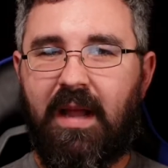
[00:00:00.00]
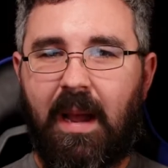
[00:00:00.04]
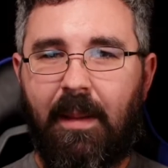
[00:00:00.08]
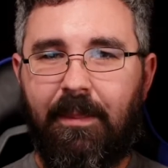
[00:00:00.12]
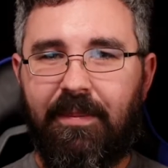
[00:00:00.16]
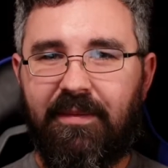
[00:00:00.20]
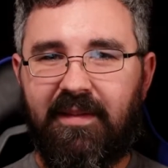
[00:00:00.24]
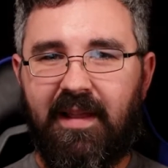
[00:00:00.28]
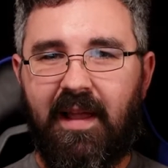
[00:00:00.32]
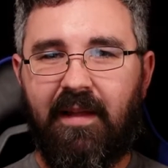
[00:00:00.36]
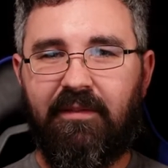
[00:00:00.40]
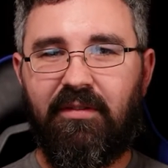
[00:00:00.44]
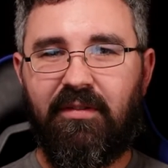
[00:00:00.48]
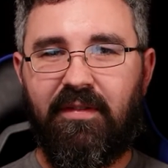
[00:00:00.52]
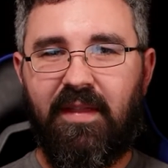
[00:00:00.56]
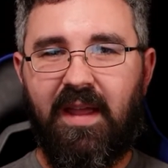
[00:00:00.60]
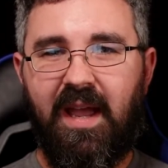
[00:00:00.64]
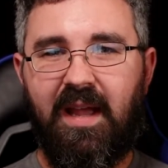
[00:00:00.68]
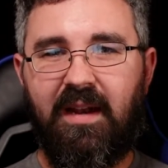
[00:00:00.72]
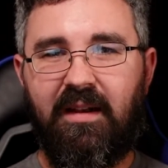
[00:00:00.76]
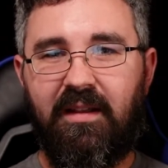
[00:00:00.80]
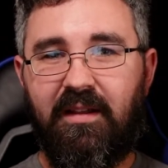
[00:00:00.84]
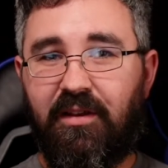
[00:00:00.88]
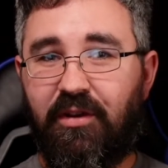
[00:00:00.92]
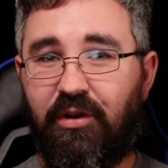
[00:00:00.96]
happens after
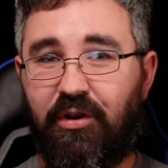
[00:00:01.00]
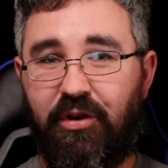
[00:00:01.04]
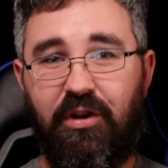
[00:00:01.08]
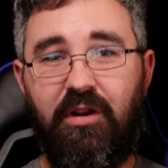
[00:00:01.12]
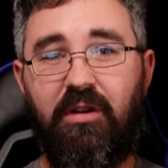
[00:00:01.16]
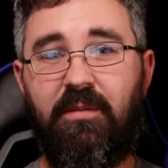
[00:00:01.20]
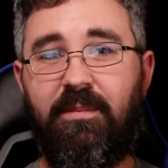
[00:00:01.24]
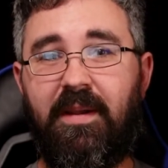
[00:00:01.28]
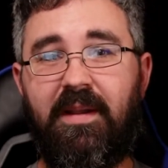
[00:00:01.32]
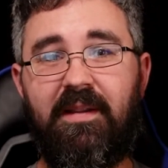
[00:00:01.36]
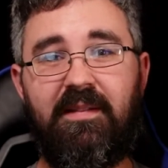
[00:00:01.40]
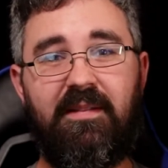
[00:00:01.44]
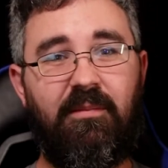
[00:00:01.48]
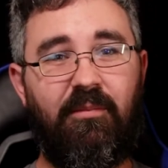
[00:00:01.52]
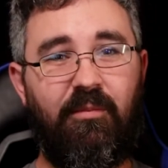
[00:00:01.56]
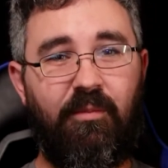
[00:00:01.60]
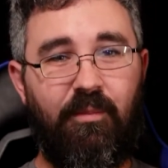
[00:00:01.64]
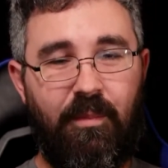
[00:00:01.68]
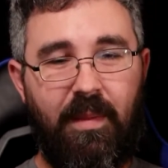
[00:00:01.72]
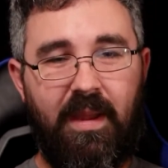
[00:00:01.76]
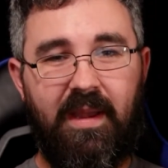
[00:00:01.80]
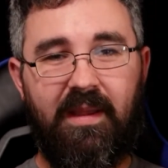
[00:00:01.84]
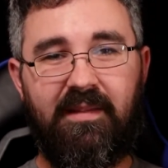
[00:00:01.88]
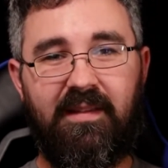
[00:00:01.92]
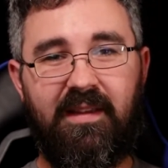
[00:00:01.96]
that? could be
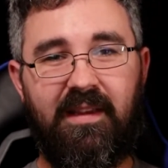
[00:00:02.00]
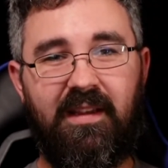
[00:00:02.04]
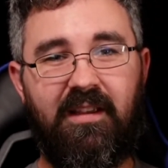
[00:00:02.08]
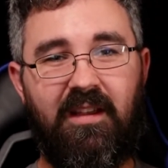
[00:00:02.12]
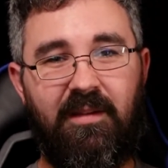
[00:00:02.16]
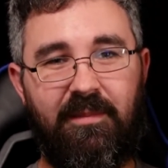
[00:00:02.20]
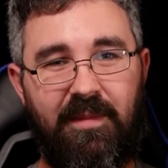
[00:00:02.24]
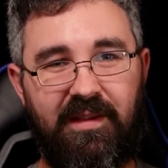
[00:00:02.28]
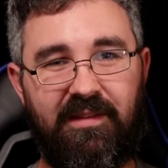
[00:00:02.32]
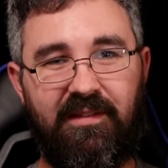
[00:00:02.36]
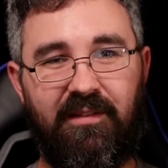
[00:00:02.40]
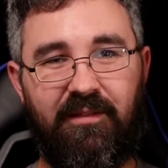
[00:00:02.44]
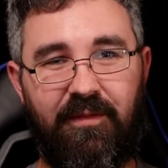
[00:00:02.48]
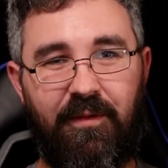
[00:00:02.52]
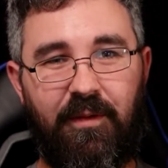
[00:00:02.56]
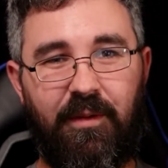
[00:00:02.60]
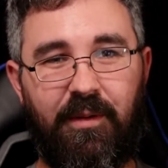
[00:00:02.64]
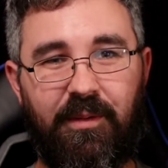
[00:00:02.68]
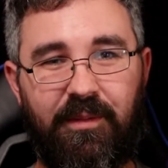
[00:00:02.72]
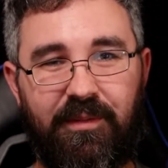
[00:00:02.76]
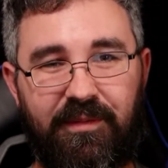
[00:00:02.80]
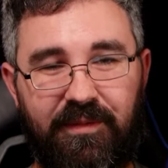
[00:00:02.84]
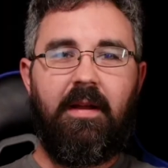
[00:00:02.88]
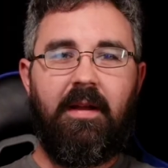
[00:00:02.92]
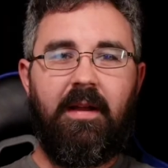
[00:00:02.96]
some amazing, amazing
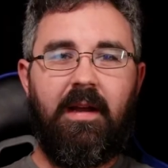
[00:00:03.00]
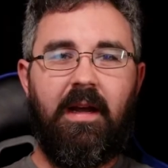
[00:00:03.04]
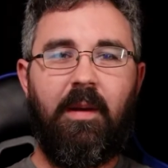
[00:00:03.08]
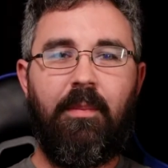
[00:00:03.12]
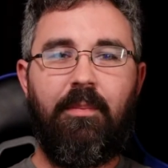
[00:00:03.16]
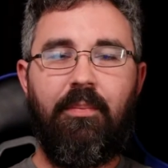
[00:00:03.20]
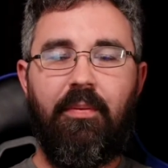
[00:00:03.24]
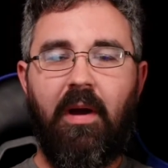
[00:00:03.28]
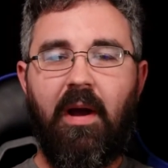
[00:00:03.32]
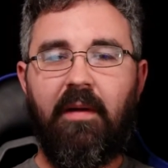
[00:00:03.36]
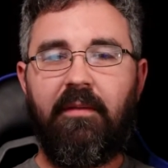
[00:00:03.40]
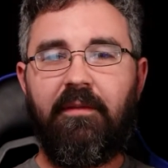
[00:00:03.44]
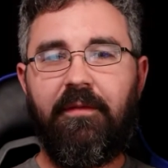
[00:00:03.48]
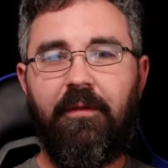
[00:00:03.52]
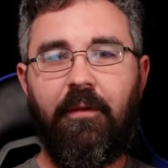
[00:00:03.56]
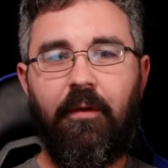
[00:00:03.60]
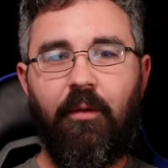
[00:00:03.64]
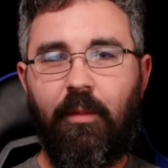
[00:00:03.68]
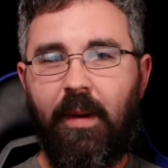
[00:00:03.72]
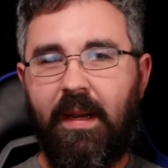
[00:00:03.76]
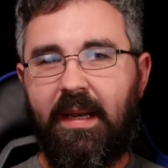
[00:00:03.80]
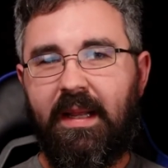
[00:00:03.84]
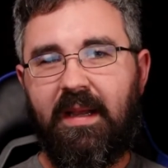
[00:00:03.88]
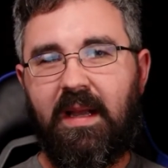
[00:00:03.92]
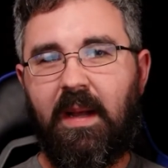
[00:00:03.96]
photos. A prompt for
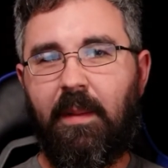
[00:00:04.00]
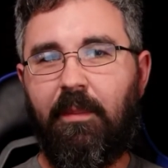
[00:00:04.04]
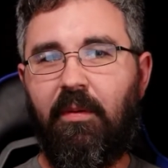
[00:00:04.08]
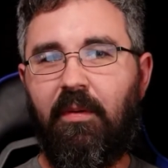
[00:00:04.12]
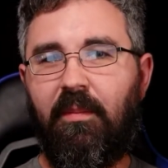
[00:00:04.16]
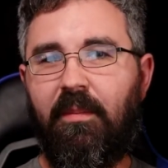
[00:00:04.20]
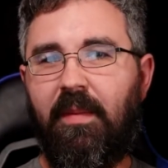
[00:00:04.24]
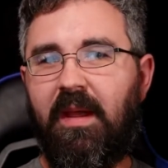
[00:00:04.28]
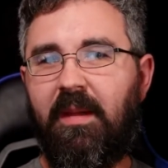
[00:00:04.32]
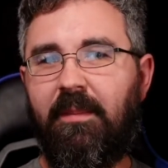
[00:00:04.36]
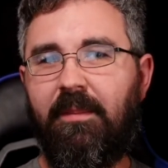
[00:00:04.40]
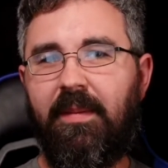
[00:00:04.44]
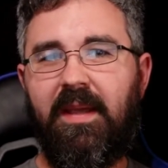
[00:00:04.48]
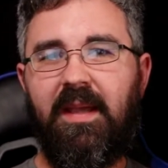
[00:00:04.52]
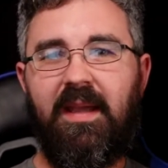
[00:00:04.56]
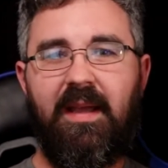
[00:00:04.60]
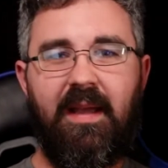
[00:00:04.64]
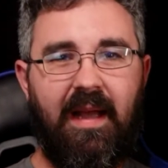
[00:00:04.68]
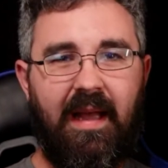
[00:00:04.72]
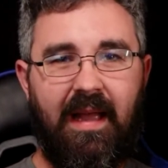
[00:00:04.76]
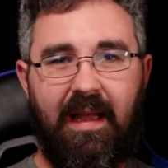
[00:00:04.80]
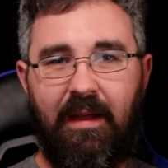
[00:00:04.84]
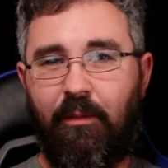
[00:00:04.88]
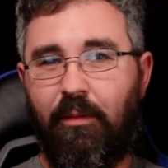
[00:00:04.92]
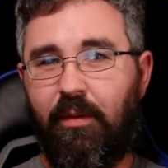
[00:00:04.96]
a wedding couple may
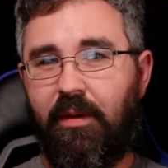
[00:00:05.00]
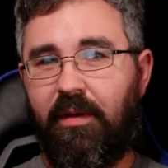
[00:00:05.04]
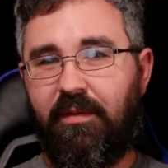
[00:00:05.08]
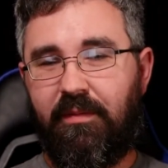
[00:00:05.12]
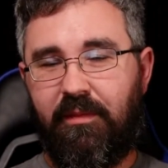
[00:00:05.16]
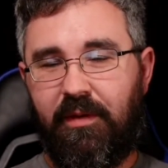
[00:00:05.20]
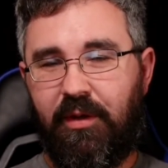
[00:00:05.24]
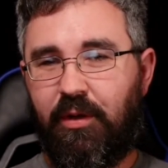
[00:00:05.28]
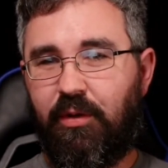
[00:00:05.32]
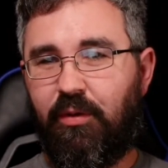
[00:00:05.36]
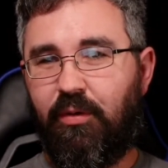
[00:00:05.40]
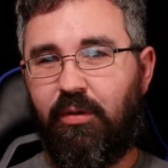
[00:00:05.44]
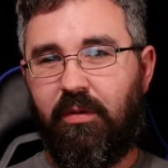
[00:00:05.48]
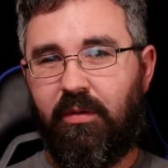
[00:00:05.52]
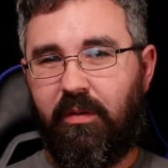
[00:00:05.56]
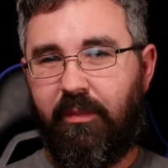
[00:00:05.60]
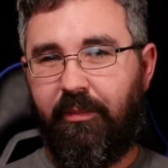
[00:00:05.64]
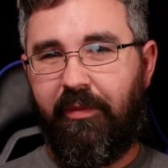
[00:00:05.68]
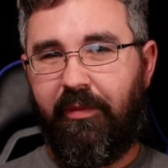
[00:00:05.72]
be, I want you, the